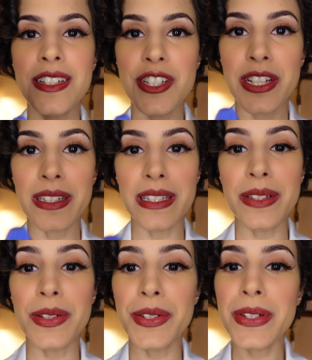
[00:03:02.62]

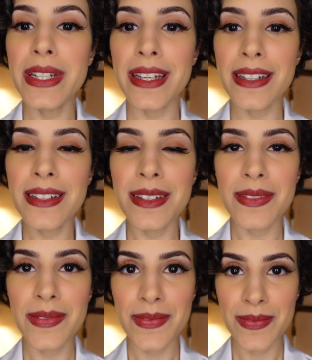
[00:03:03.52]
gently on your neck,
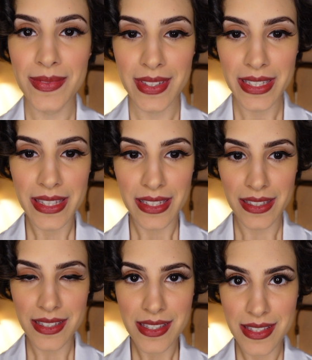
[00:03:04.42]
like
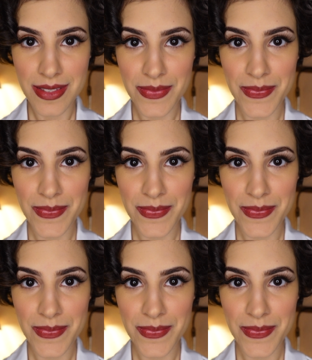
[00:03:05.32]
this,